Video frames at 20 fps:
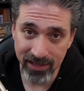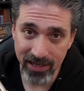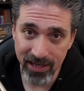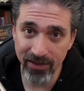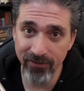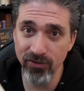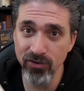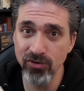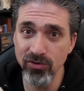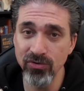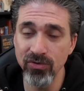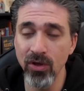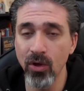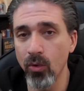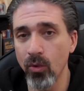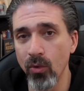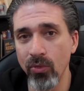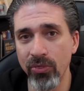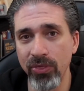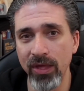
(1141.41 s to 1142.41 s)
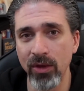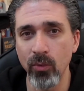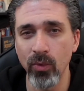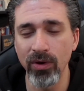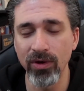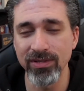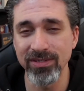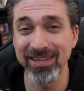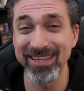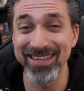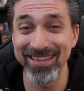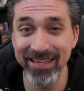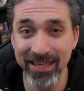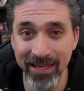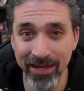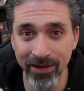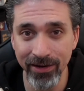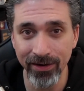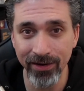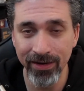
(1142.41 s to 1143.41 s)
if you do the whole thing where it's a
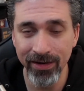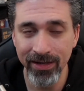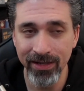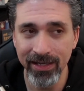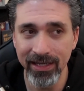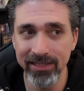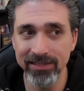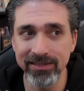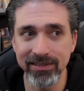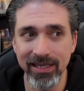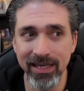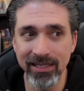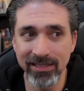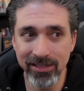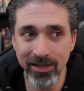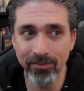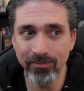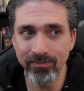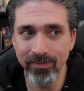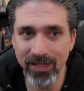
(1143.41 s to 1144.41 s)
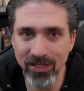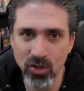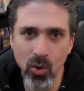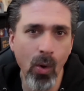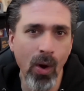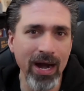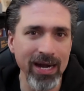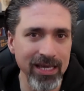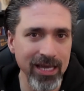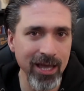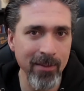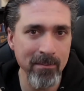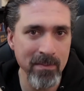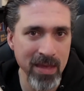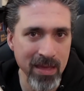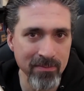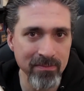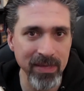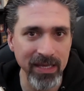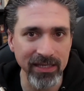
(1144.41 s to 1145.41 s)
year, it's quite a
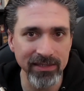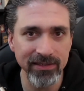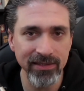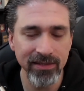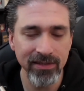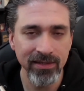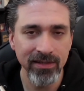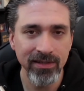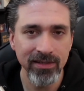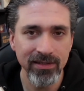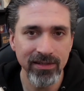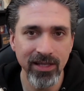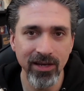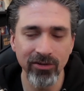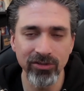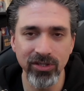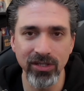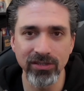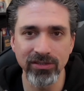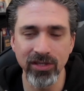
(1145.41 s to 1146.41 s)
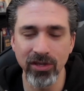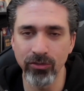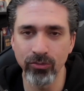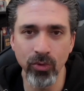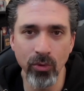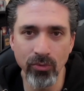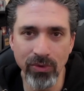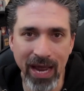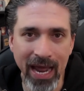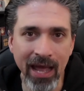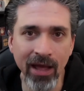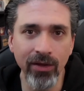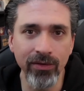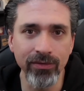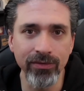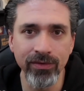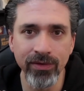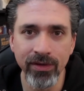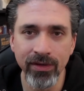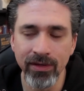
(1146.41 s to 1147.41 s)
commitment, you know, to throw
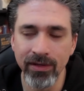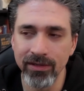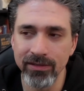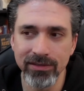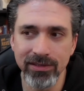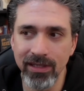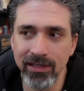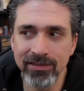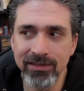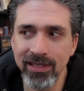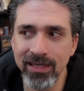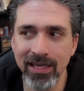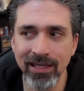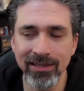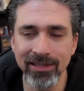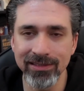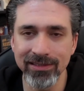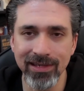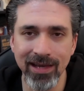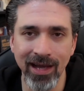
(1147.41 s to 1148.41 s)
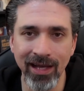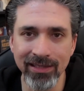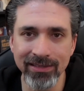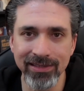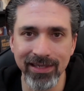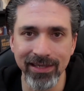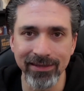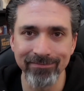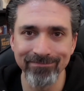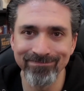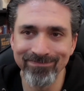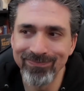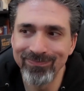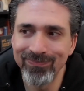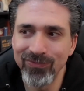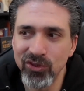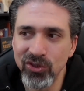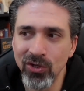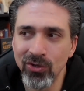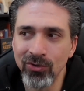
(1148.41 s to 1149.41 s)
down to get this content.
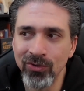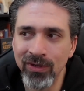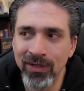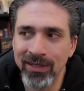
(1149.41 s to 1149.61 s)
So